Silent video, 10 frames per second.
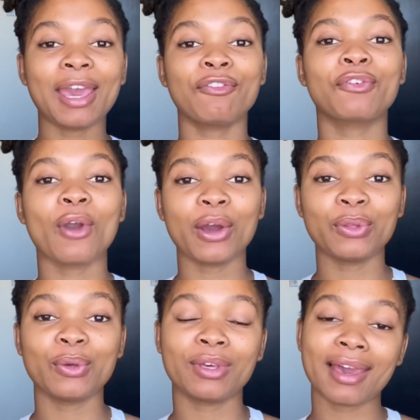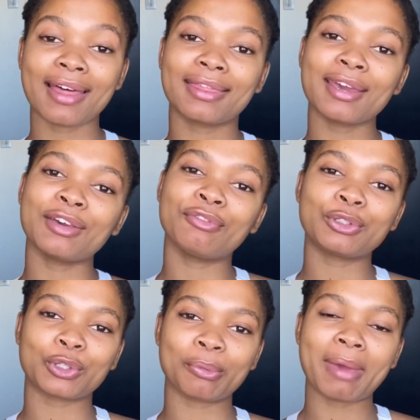If you are new here, thank you for
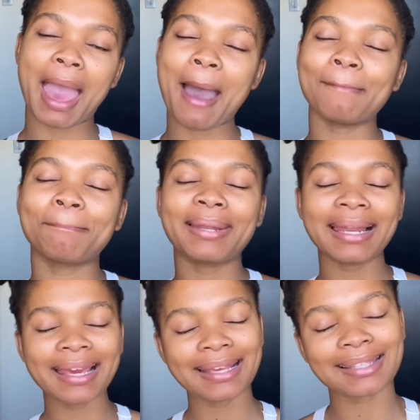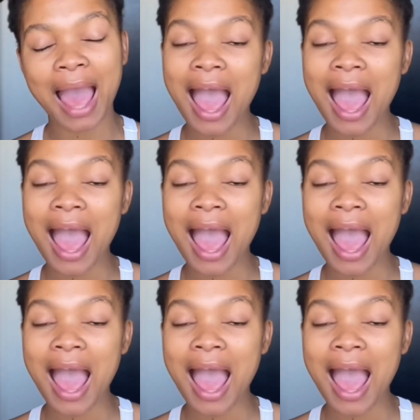joining me and please